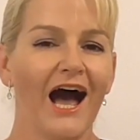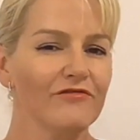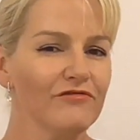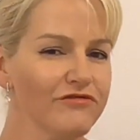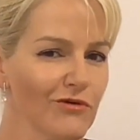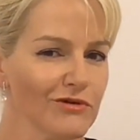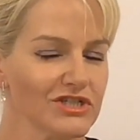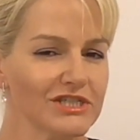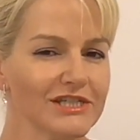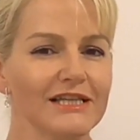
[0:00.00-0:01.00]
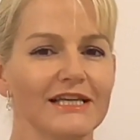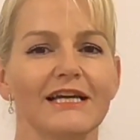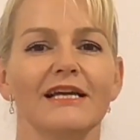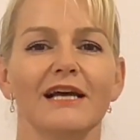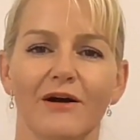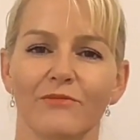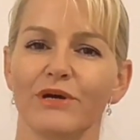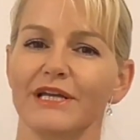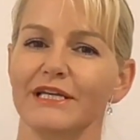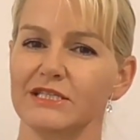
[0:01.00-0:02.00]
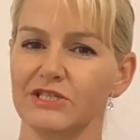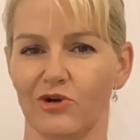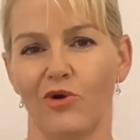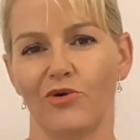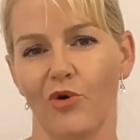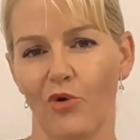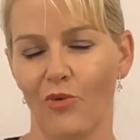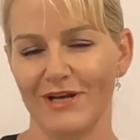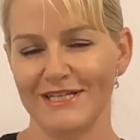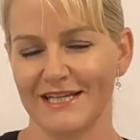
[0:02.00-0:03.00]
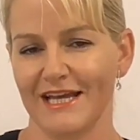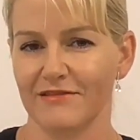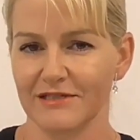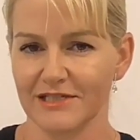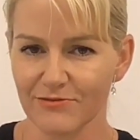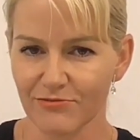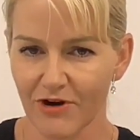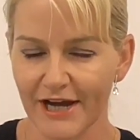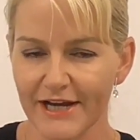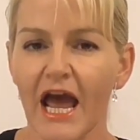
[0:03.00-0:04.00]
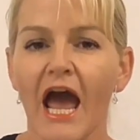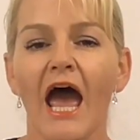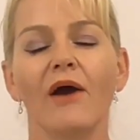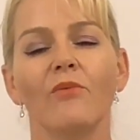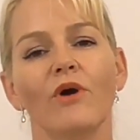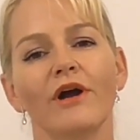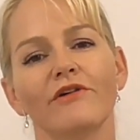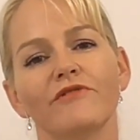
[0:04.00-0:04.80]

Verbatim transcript: Unfortunately, companies don't always get this right, and one